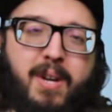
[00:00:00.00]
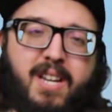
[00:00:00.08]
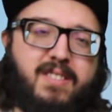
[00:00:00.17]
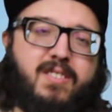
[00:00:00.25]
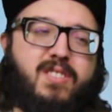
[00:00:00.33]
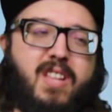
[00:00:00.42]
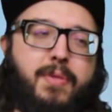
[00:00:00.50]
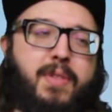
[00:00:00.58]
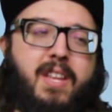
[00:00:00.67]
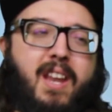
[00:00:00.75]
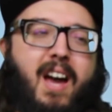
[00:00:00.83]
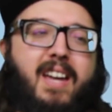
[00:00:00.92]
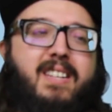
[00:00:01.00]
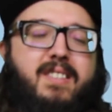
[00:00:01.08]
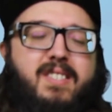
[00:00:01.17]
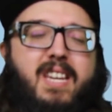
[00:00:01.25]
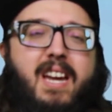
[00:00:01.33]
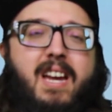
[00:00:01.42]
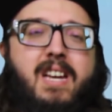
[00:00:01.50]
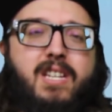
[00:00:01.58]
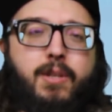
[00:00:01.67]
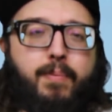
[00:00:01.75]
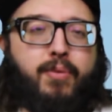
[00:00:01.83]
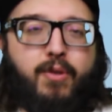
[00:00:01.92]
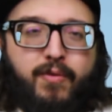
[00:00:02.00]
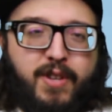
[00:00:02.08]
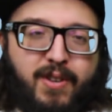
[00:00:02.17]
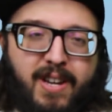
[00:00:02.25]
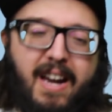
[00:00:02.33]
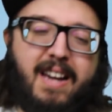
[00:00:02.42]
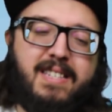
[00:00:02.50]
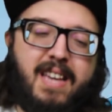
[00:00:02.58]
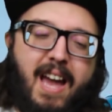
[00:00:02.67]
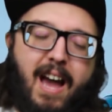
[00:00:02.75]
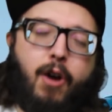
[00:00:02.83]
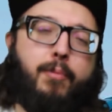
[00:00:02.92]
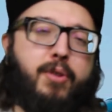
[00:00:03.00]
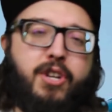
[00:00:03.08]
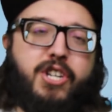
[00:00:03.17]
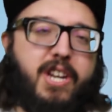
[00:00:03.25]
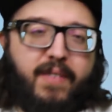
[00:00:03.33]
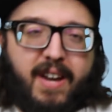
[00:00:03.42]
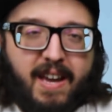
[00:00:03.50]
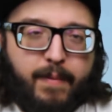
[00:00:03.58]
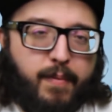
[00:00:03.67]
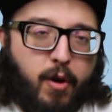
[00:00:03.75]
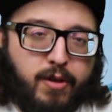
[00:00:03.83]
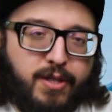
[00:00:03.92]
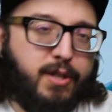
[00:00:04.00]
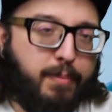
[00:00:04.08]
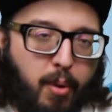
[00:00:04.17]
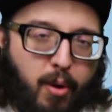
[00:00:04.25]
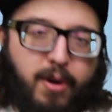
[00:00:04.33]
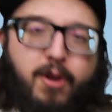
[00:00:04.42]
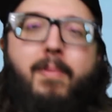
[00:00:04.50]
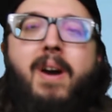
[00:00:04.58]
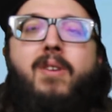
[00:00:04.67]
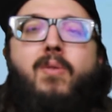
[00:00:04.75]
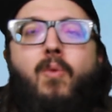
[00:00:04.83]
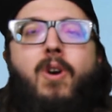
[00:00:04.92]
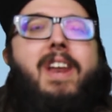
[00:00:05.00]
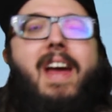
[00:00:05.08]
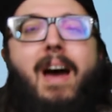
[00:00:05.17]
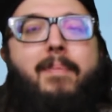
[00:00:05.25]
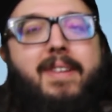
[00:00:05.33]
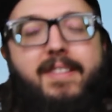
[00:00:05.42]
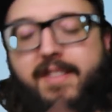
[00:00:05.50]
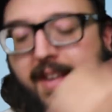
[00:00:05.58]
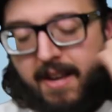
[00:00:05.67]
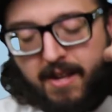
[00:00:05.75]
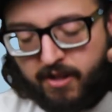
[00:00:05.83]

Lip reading: because there's nothing I can say to prove to you guys how appreciative I am of all the support, no matter what happens.